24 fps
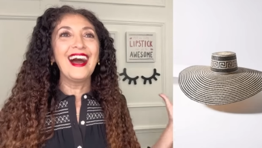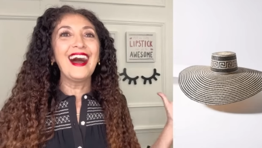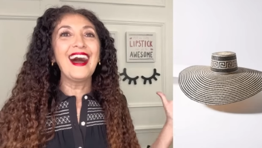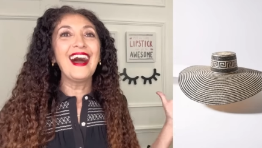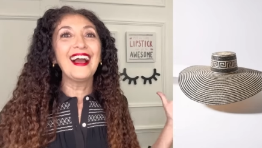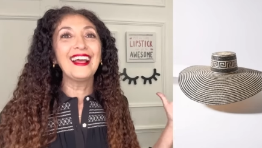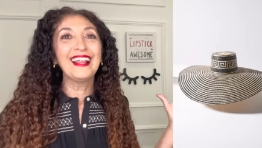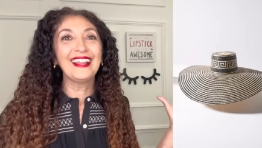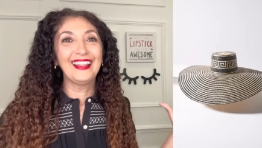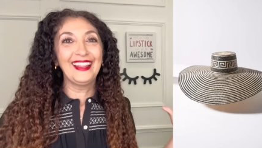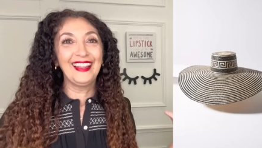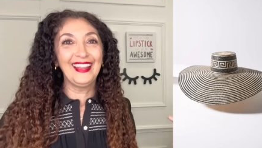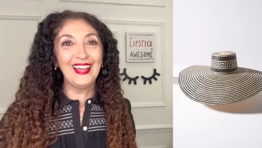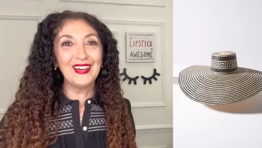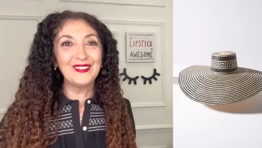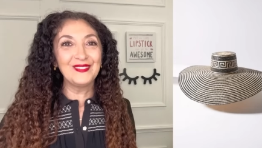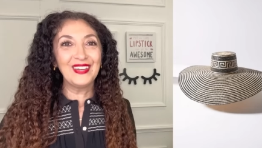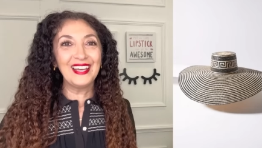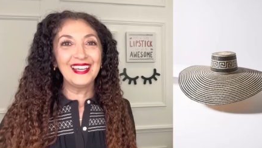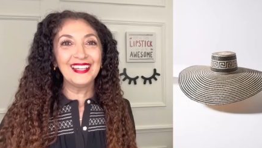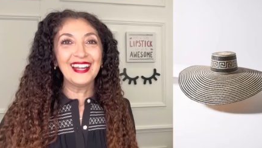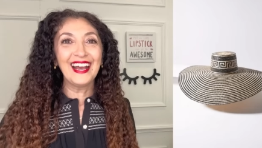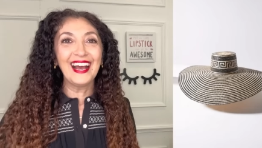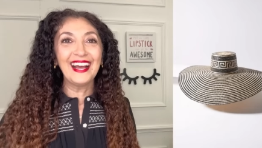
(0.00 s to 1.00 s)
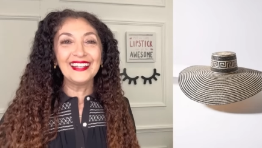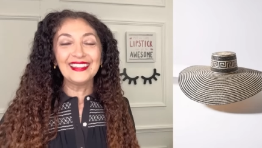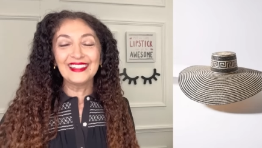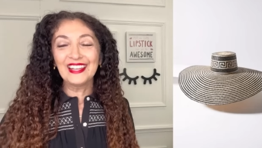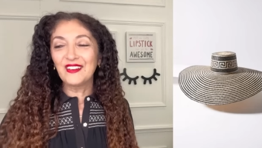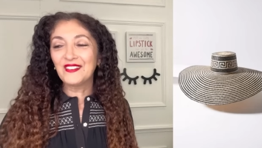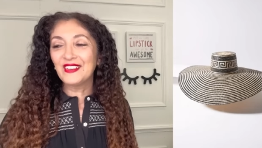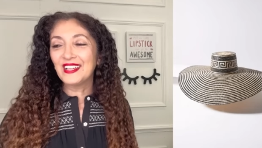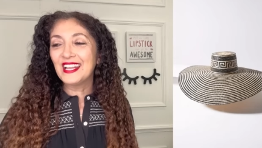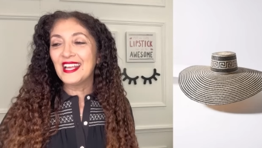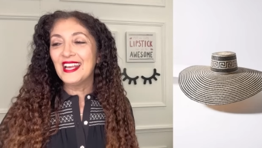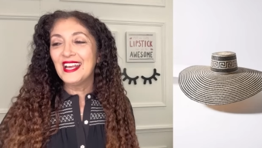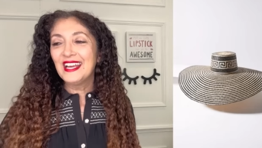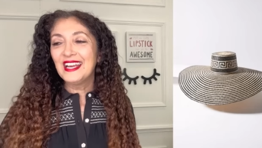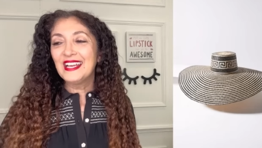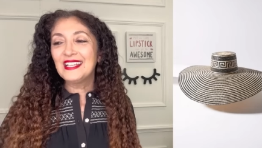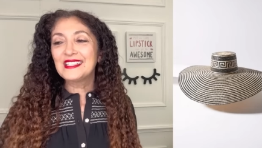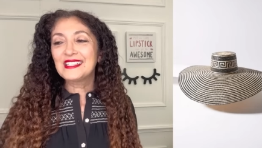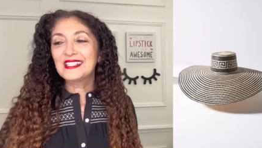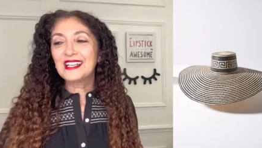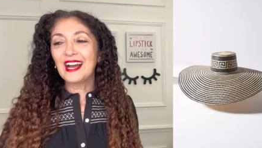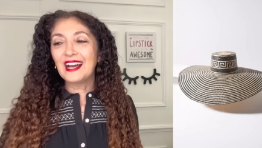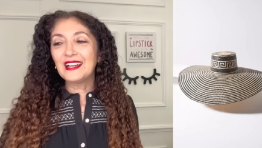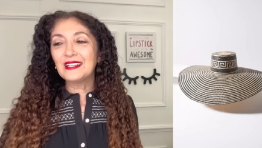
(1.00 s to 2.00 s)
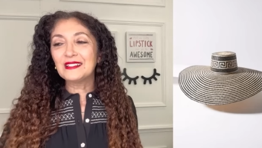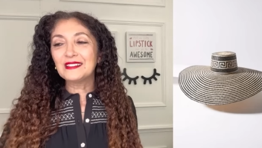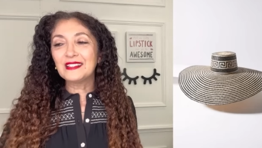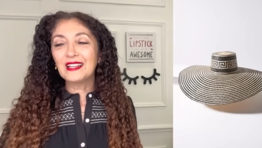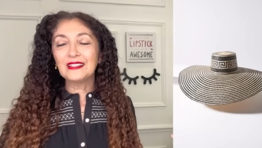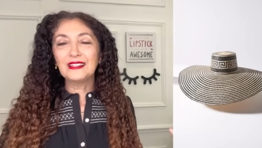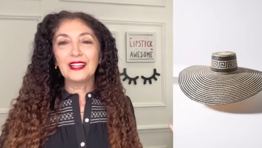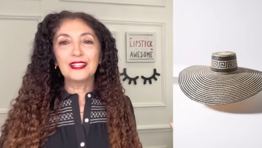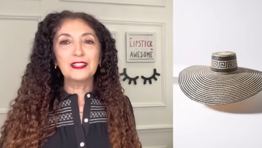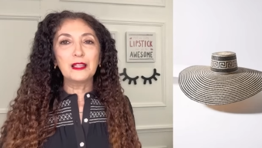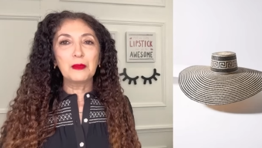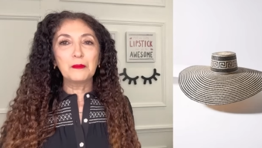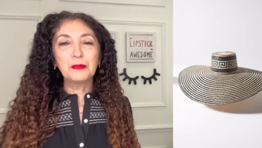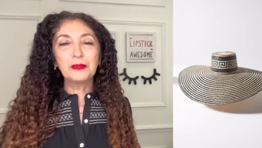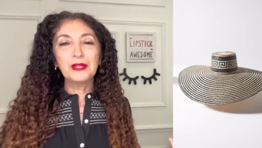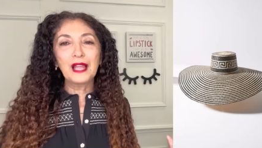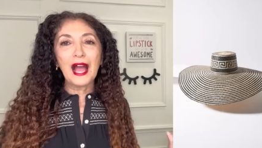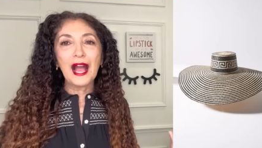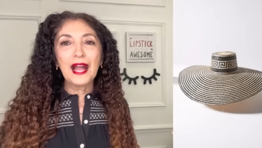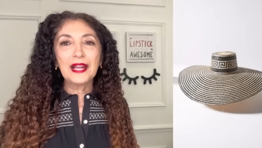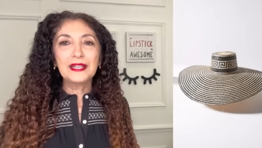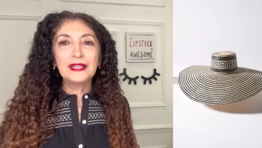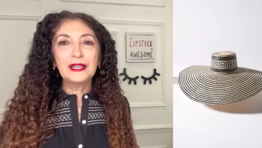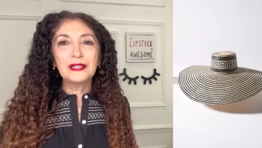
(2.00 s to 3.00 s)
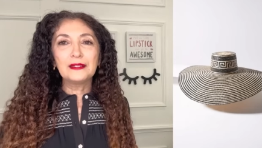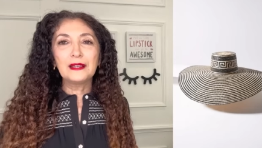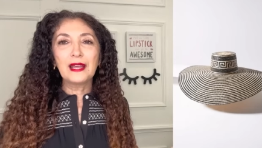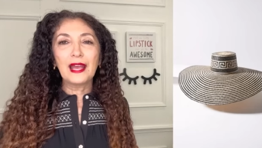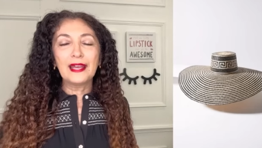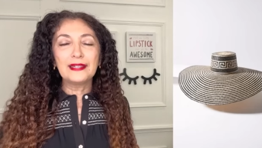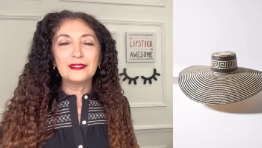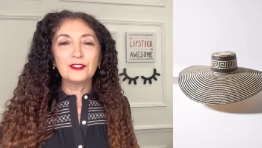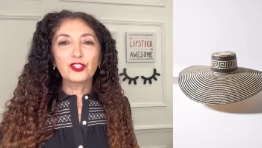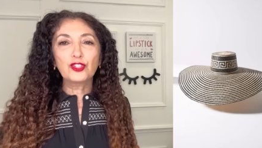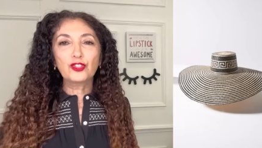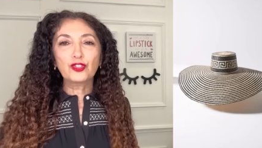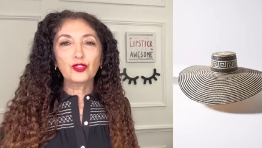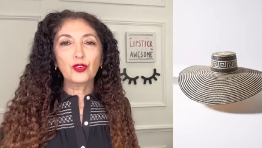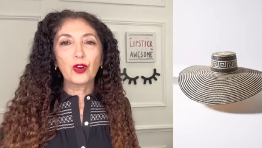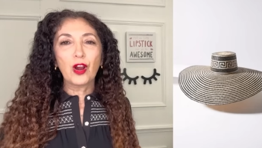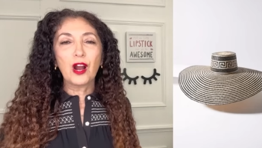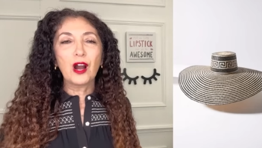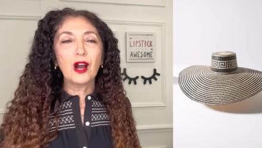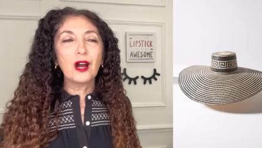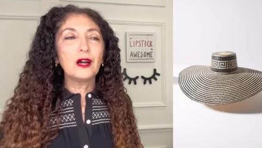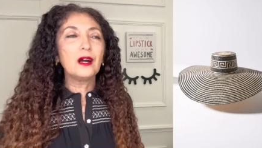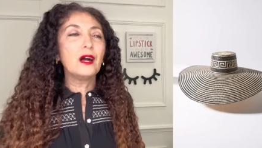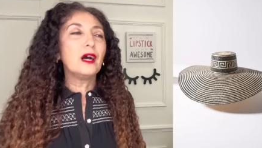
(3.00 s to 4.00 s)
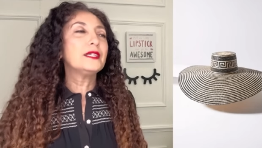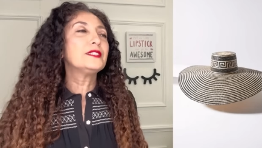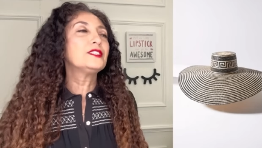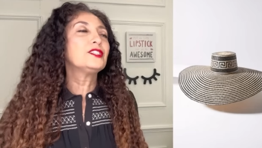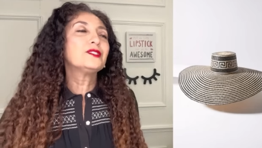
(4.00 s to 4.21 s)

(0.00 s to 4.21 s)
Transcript: I love it. I love it. It's got like the black and, and straw.